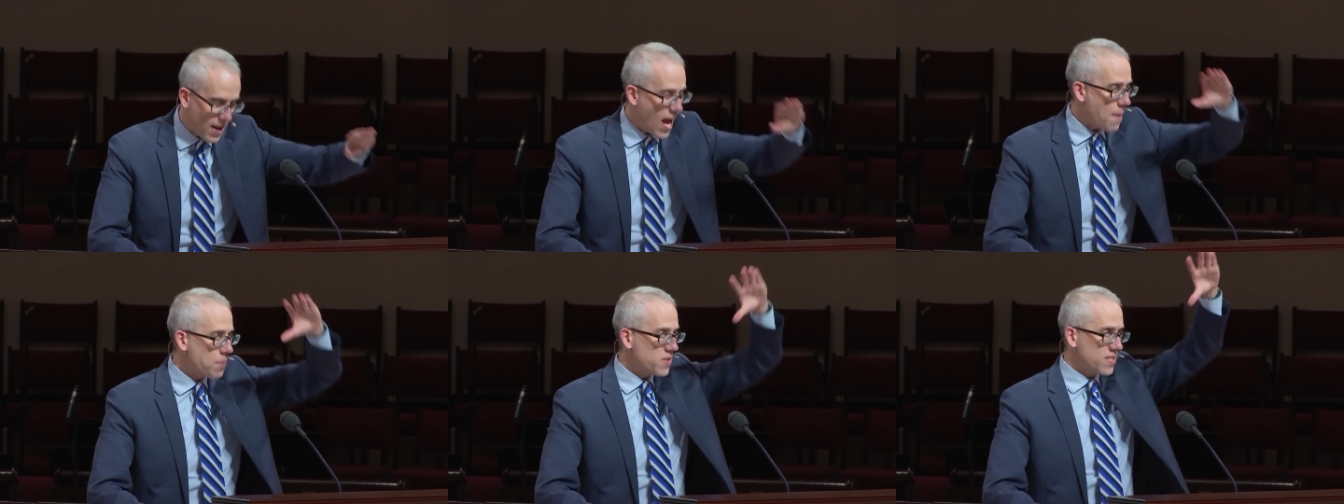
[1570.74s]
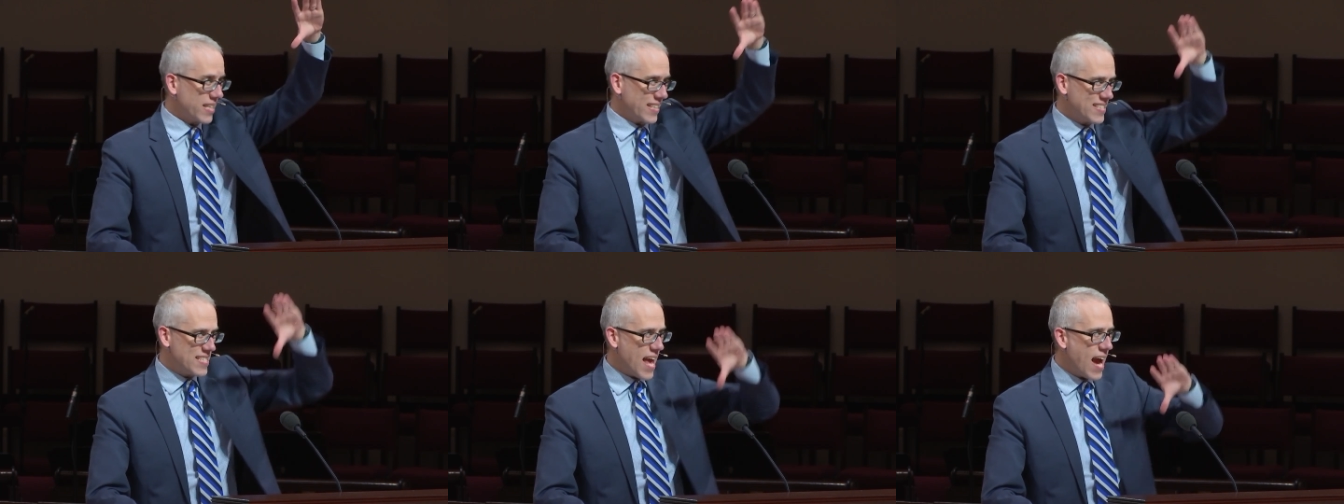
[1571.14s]
It happens
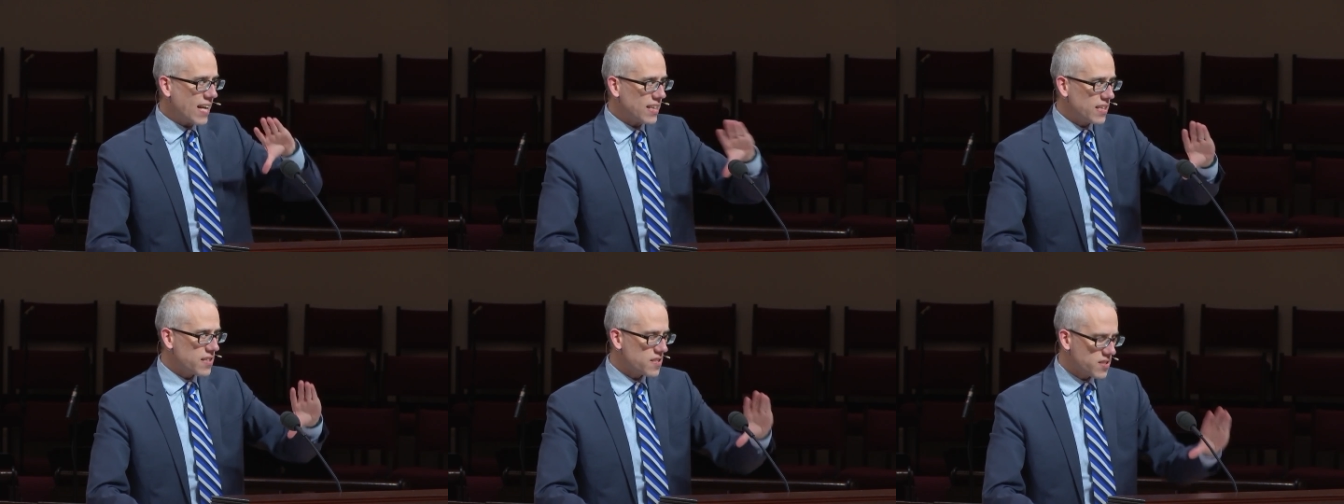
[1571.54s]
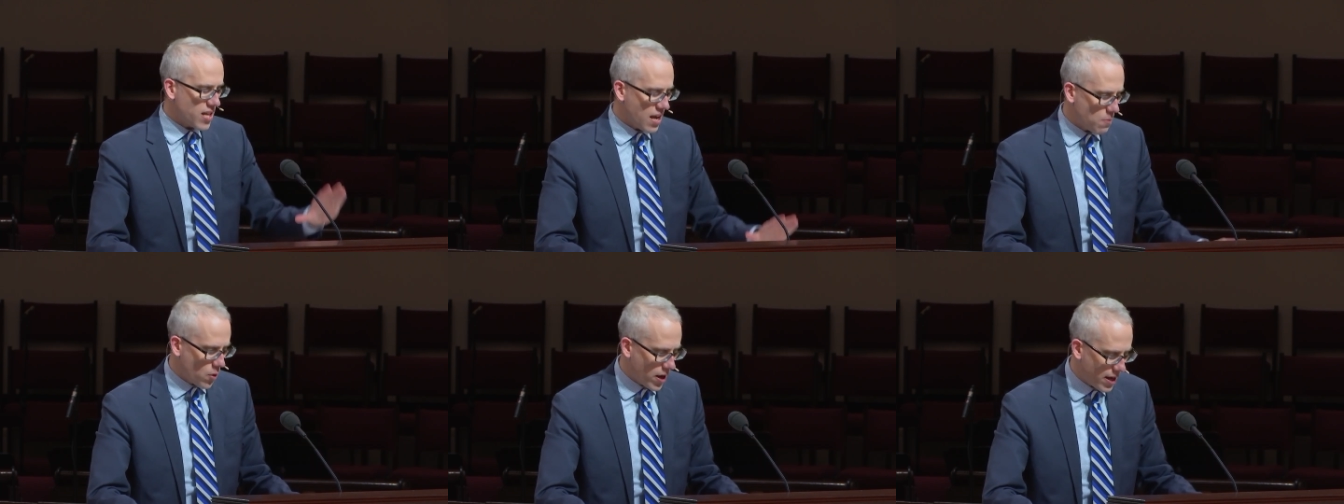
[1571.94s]
exactly the
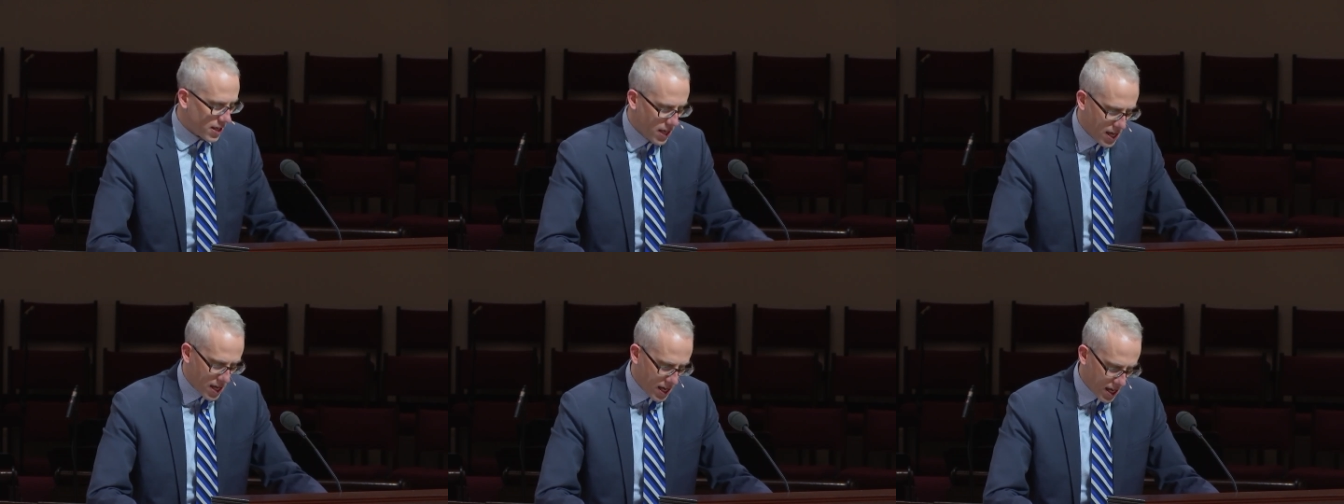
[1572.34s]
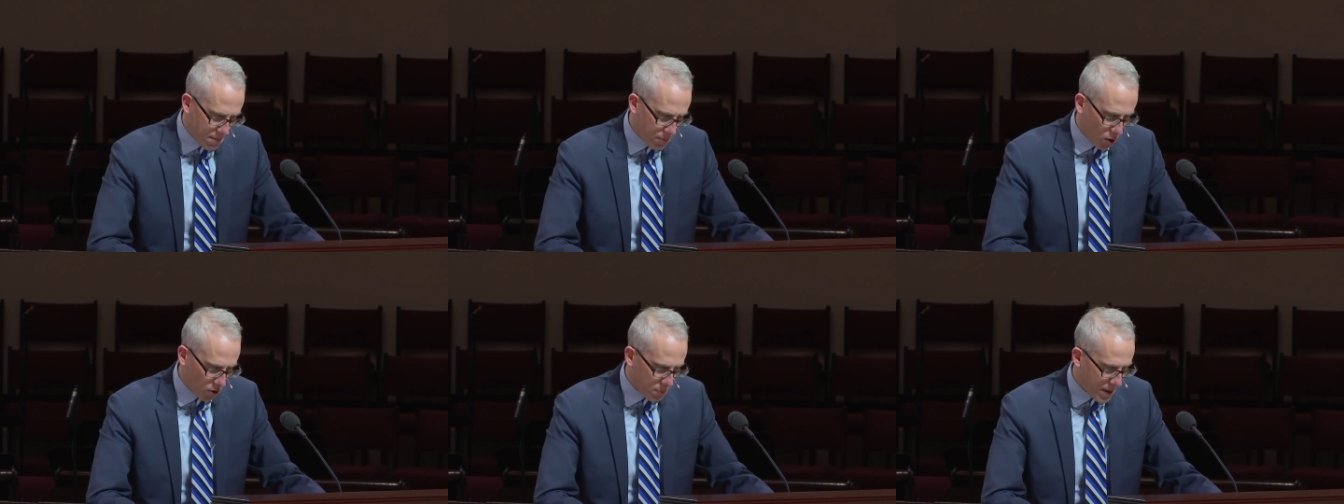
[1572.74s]
same way
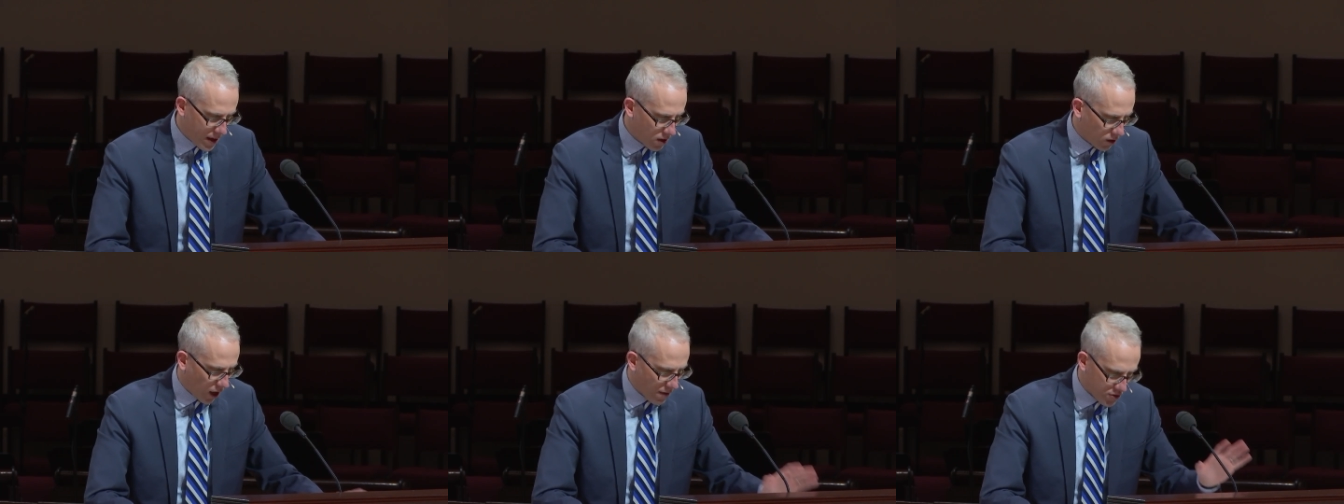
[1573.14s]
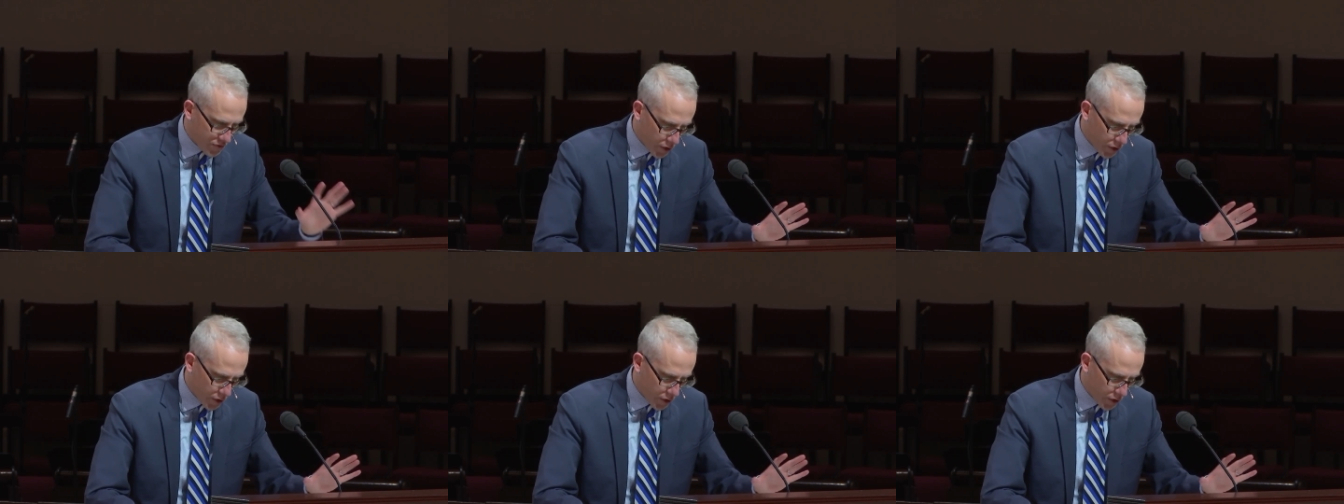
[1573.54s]
in both paragraphs.